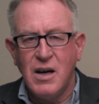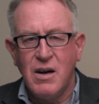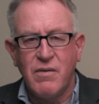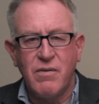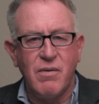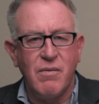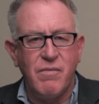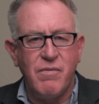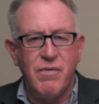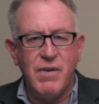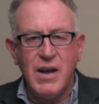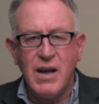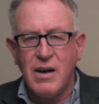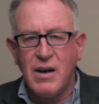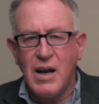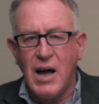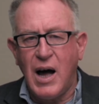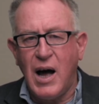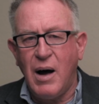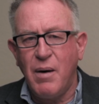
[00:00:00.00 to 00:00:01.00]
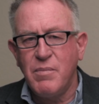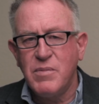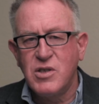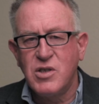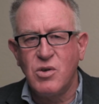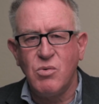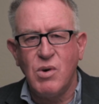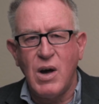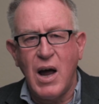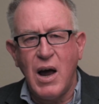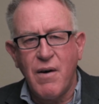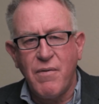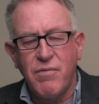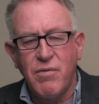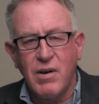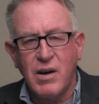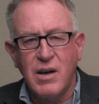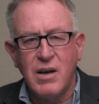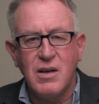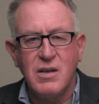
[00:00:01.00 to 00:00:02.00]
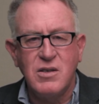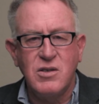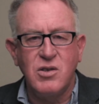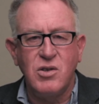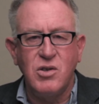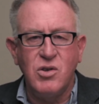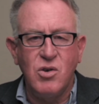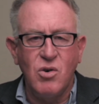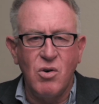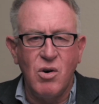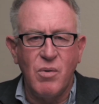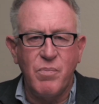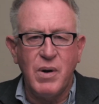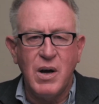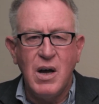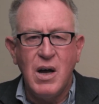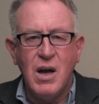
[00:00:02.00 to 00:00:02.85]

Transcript: From Vietnam to Africa to Europe,